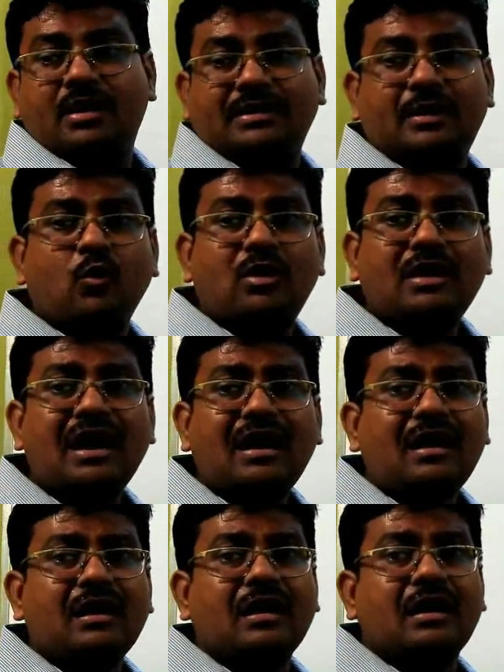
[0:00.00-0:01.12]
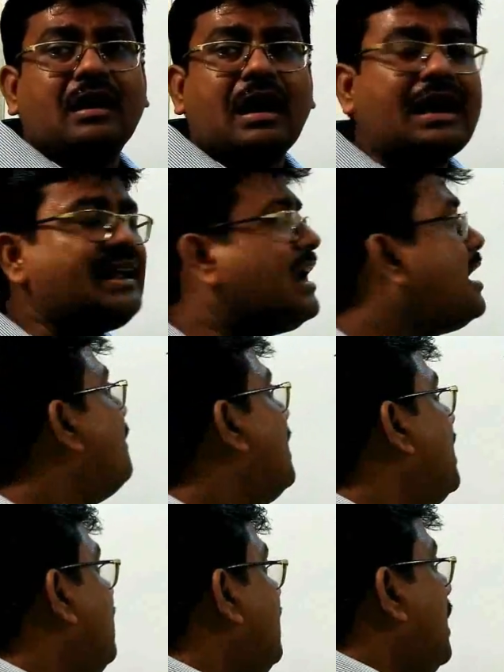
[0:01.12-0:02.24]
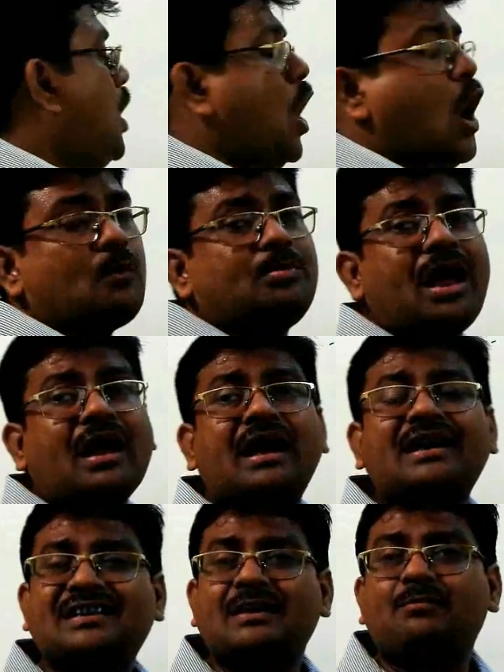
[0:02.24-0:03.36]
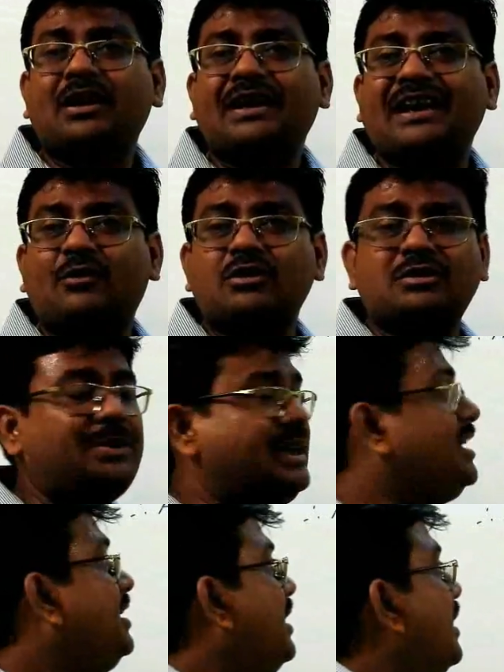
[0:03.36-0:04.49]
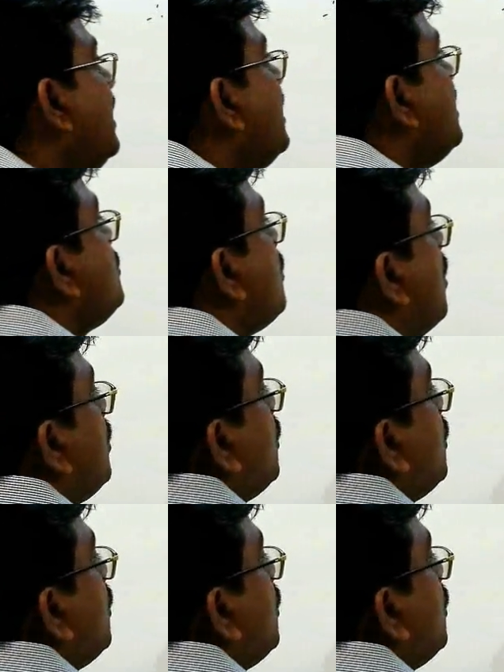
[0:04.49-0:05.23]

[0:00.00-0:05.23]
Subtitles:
the total cardinal number of the Cartesian product A cross B is equal